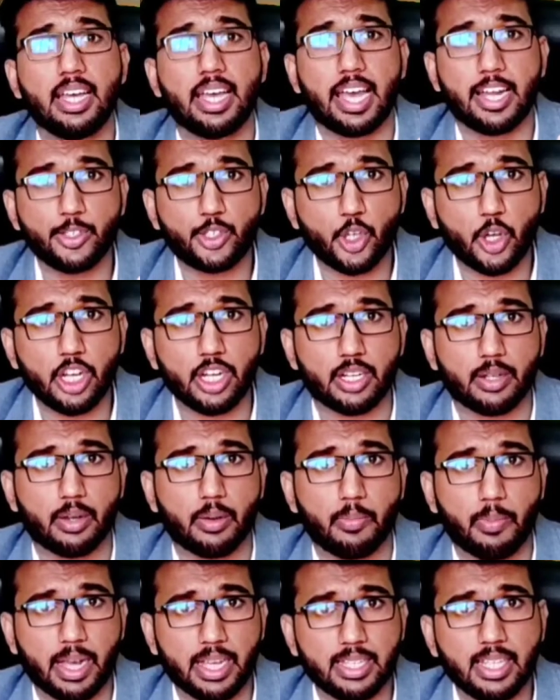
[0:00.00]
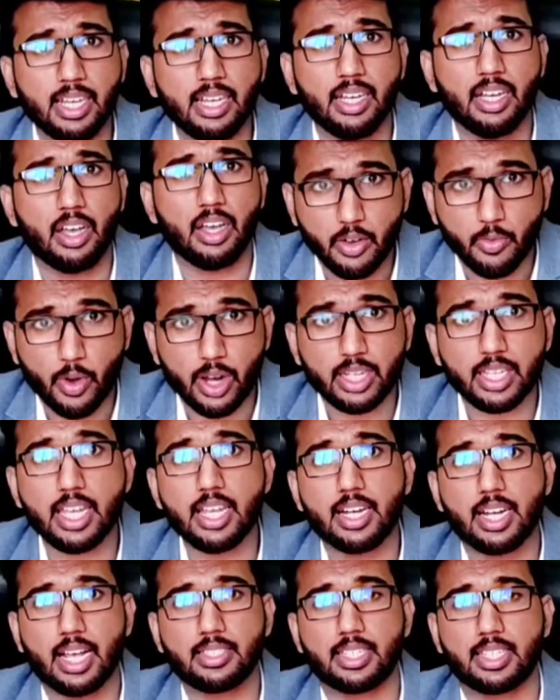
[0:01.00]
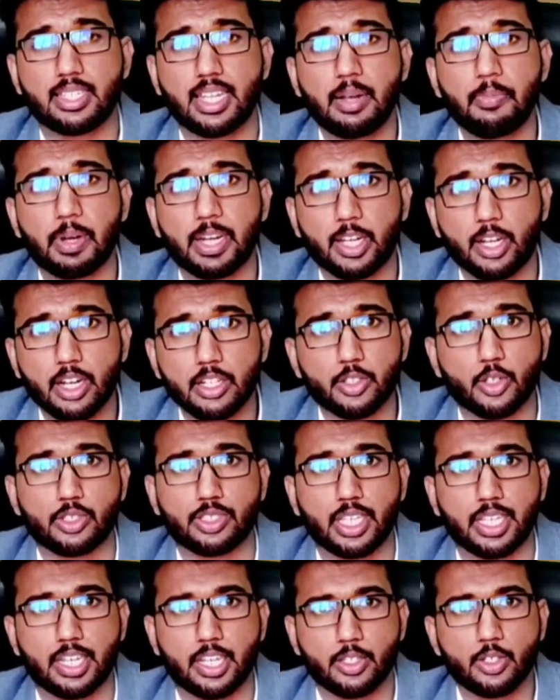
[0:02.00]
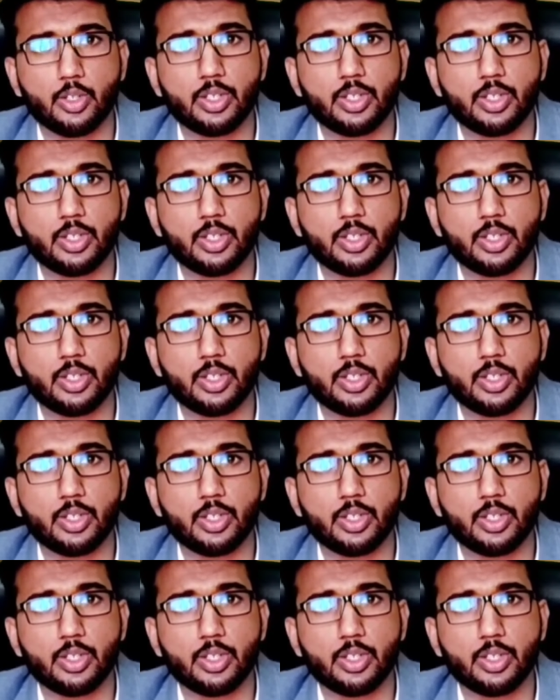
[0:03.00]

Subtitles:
enjoyed by the working class in that particular society.